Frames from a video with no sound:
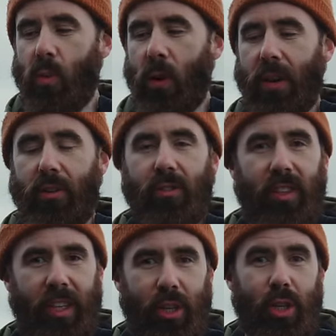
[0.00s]

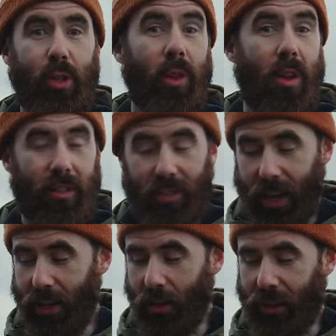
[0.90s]
100C to shoot
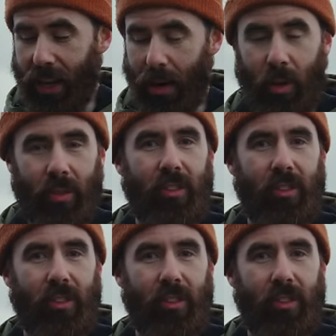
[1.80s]
alongside those cameras,